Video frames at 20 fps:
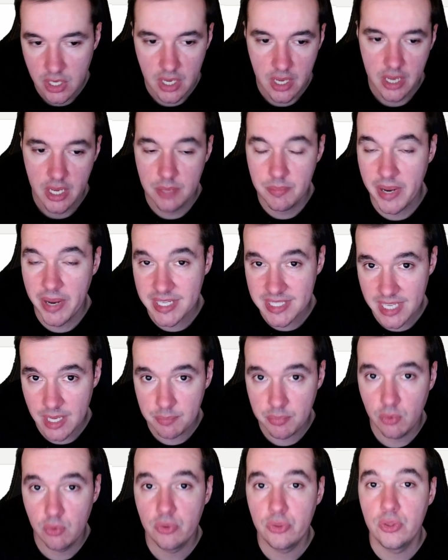In my
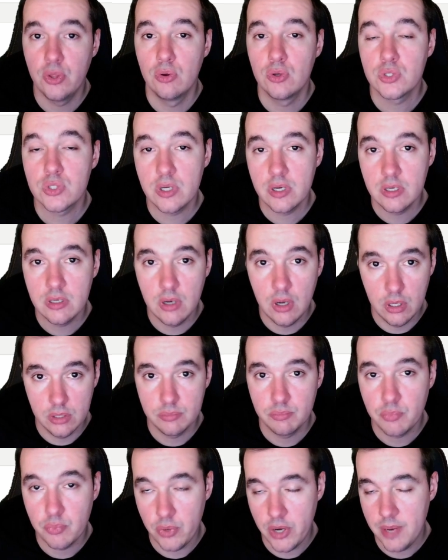example, those are
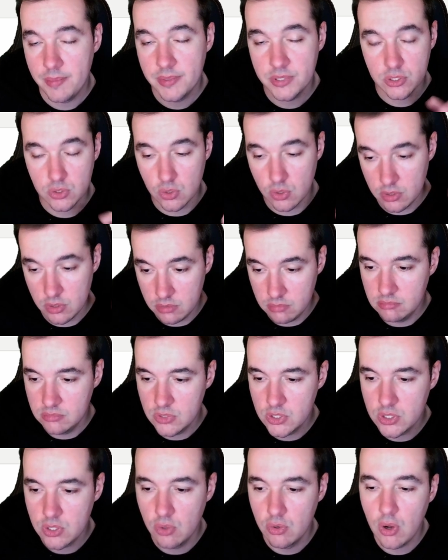on-premises or
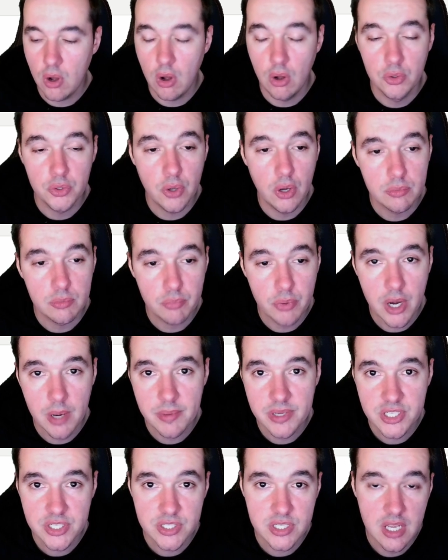so-called
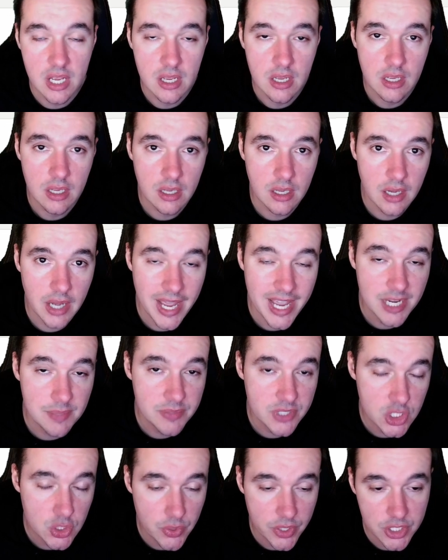on-premise
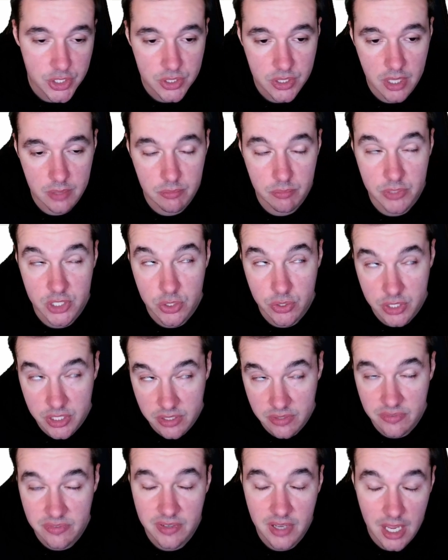
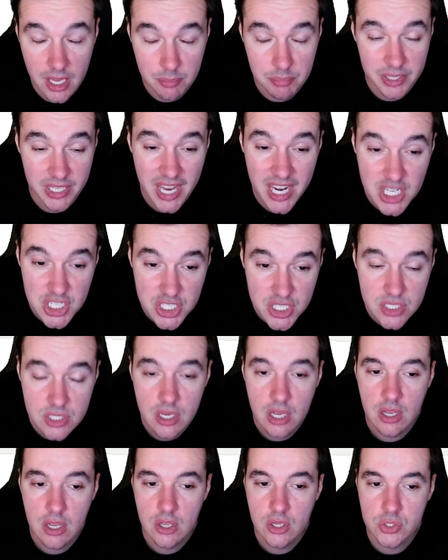administrative applications,
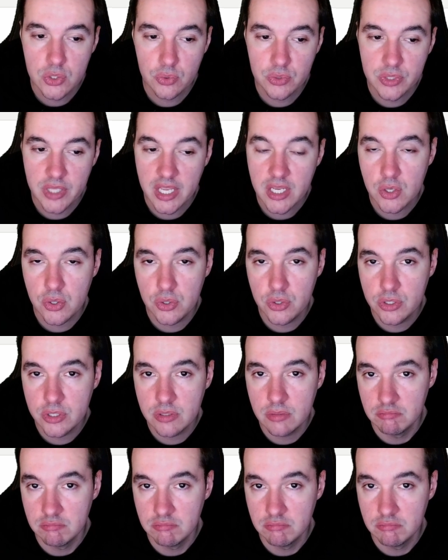so they could